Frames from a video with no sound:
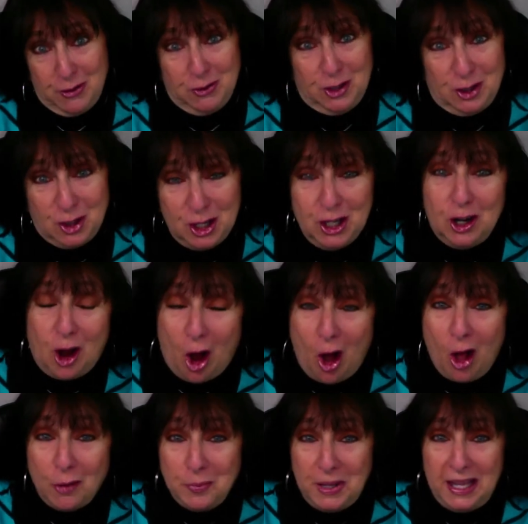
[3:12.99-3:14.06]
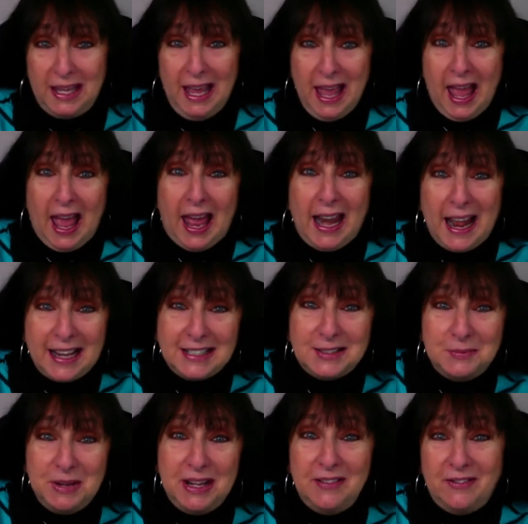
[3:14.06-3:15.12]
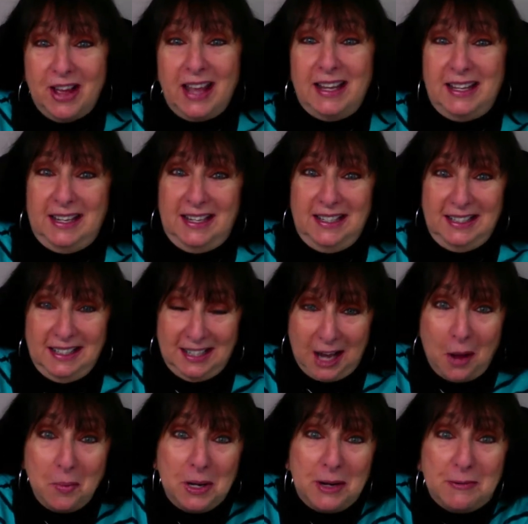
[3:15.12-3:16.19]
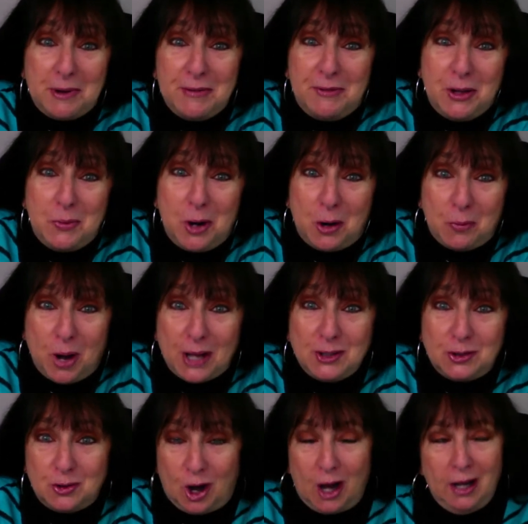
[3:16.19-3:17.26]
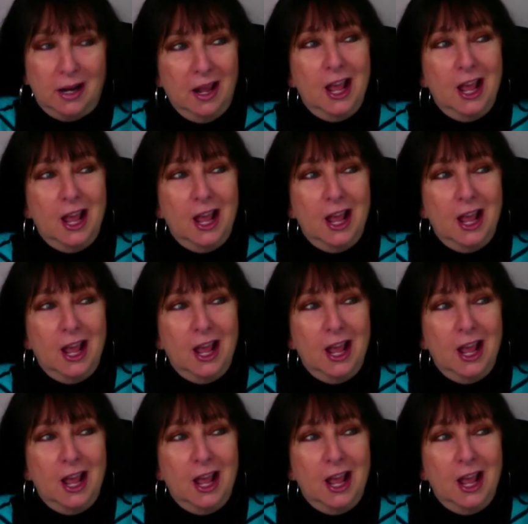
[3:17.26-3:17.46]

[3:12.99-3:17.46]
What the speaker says: So she called me and asked me if I could come in and review her restaurant.